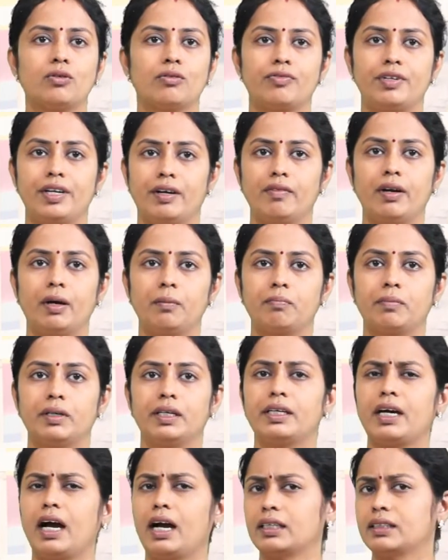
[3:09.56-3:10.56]
of
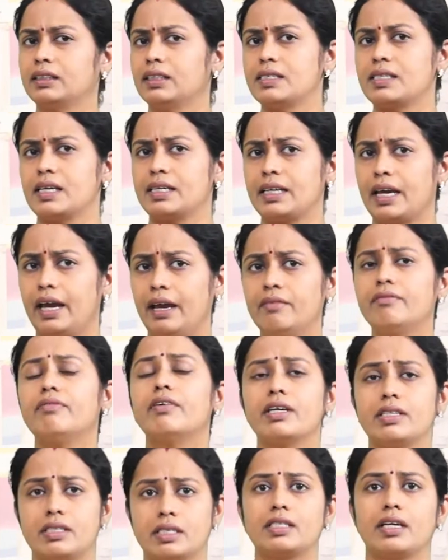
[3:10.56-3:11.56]
development occurs at
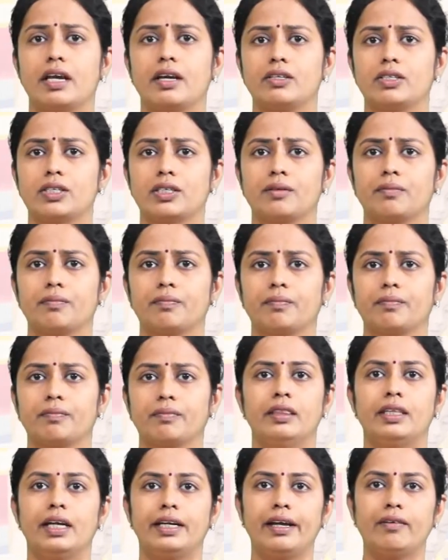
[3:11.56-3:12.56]
every stage.
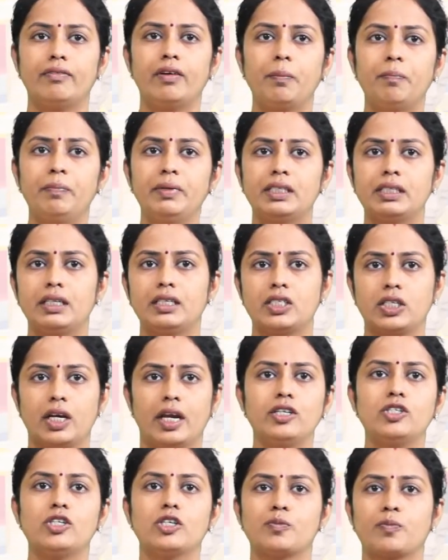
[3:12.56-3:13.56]
The developmental
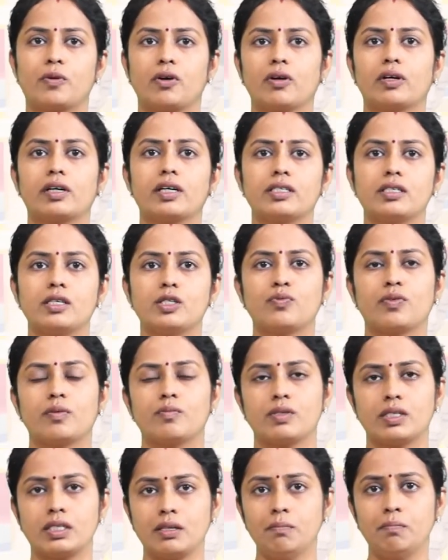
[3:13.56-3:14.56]
changes progresses from
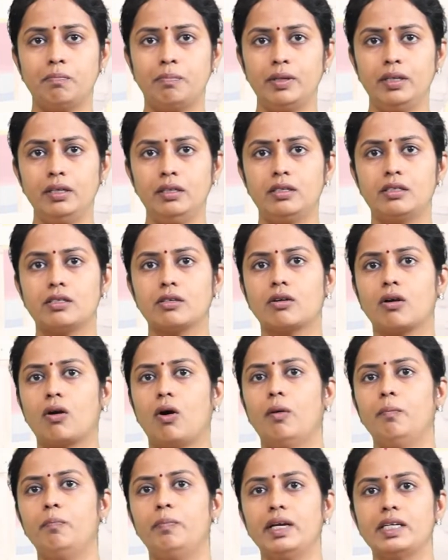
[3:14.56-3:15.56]
simple to
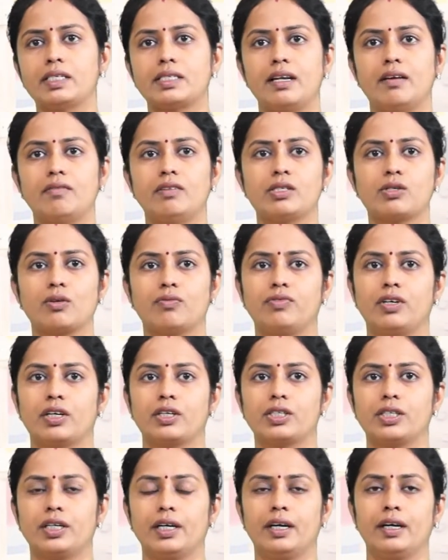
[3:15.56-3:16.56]
complex levels of
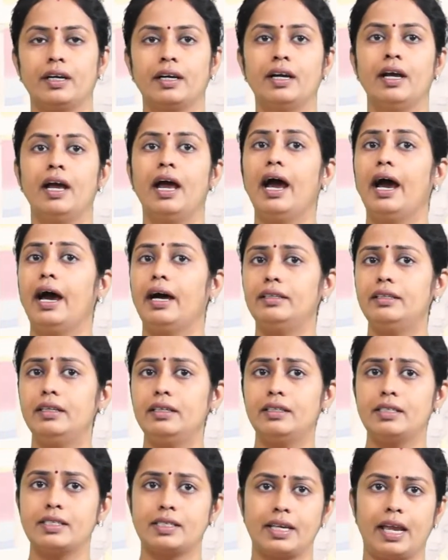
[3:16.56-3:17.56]
functioning and
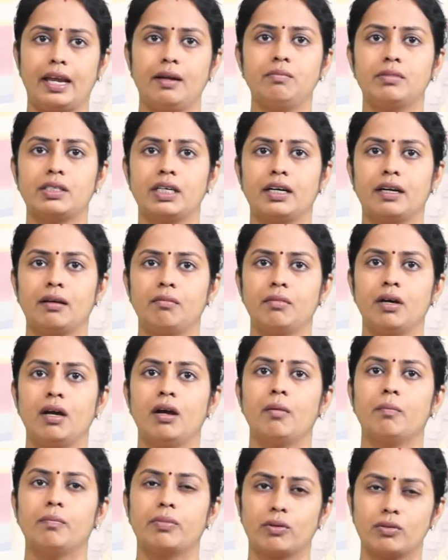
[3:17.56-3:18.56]
at the same time
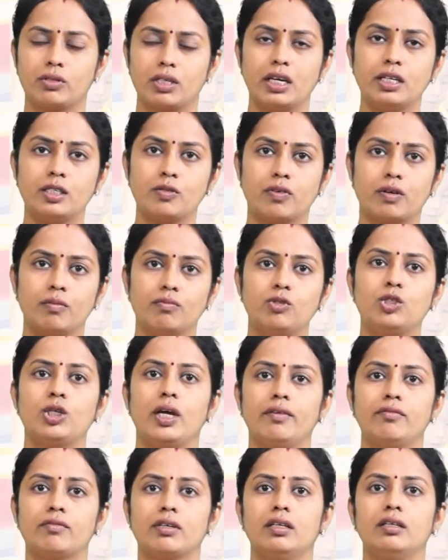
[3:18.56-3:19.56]
proceeds from
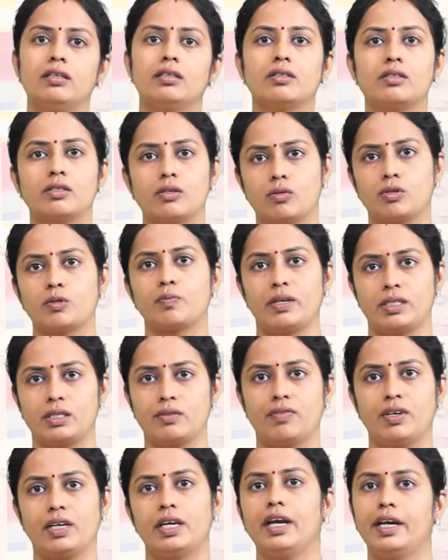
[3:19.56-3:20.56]
general to
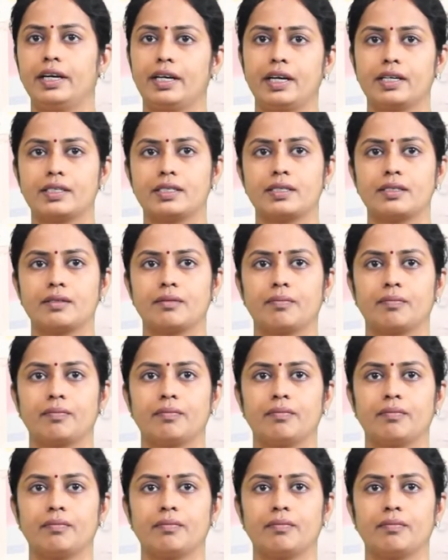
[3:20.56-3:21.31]
specific areas.